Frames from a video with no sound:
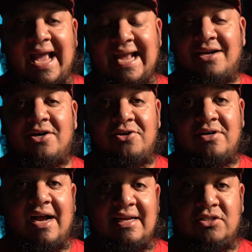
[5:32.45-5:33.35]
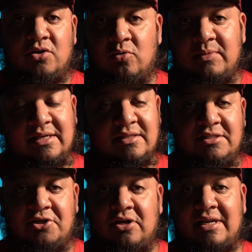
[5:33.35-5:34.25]
800 ISO
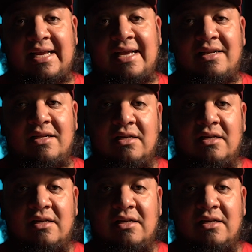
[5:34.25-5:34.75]
because you're going to get